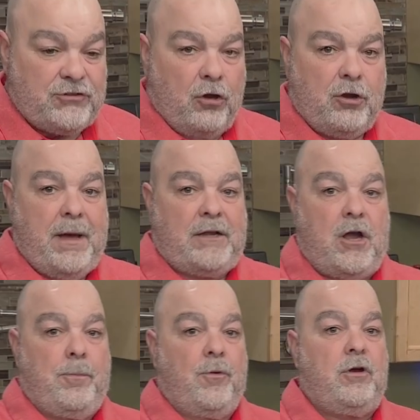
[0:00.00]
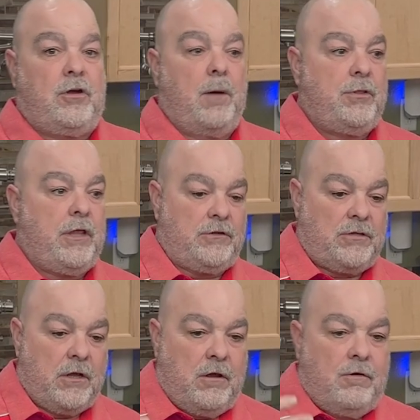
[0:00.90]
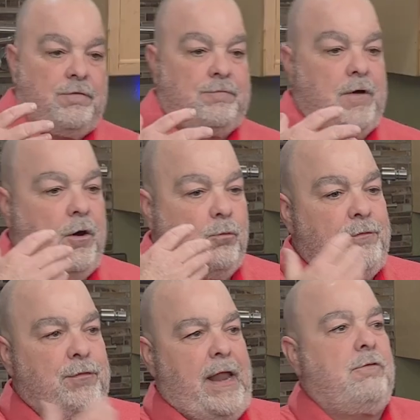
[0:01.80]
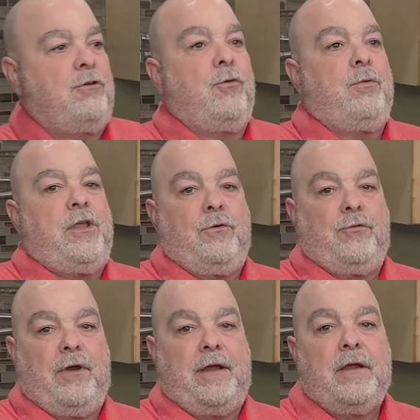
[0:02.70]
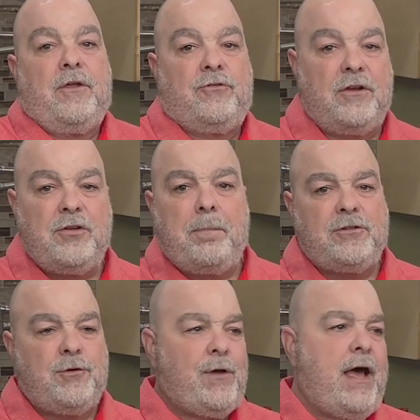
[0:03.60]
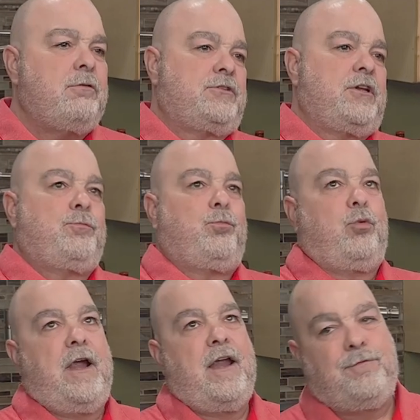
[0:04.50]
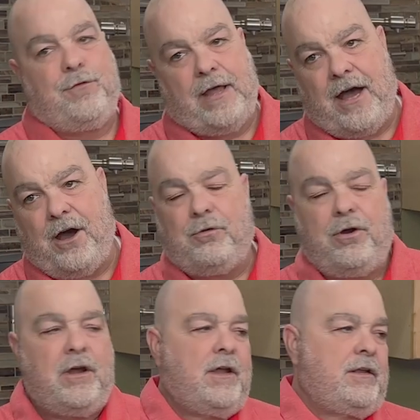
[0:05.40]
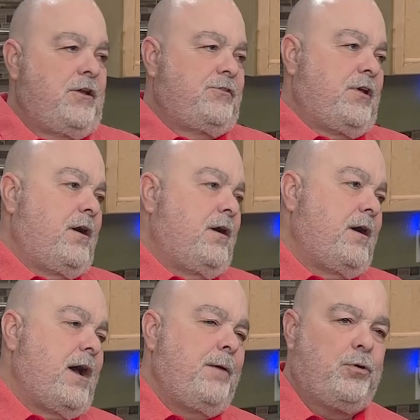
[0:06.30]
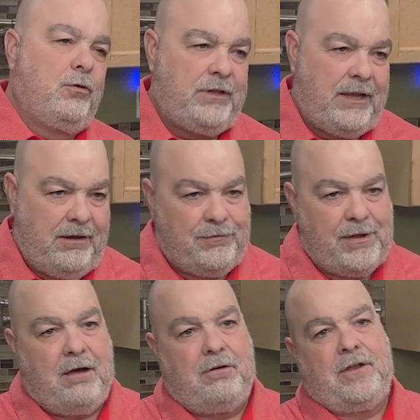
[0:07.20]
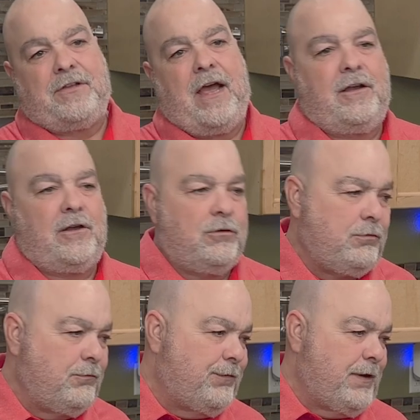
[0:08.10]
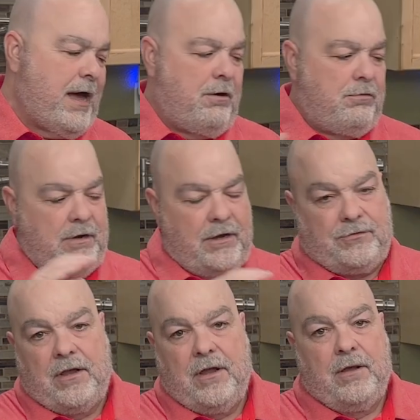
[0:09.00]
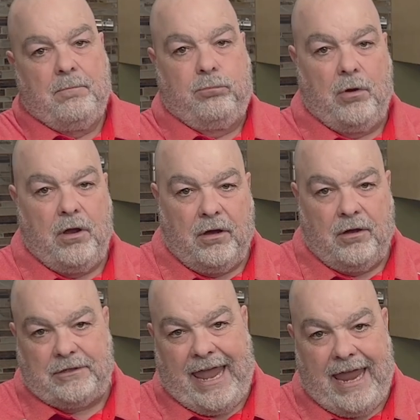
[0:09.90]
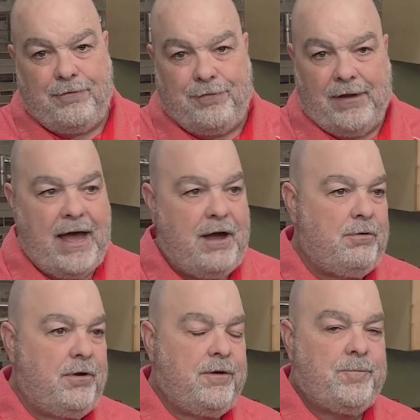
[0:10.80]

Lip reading: talk about a couple things. What flour do we use, right? So there's a bunch of flours. There's bread flour, there's high protein flour, there's high gluten flour, there's cake flour,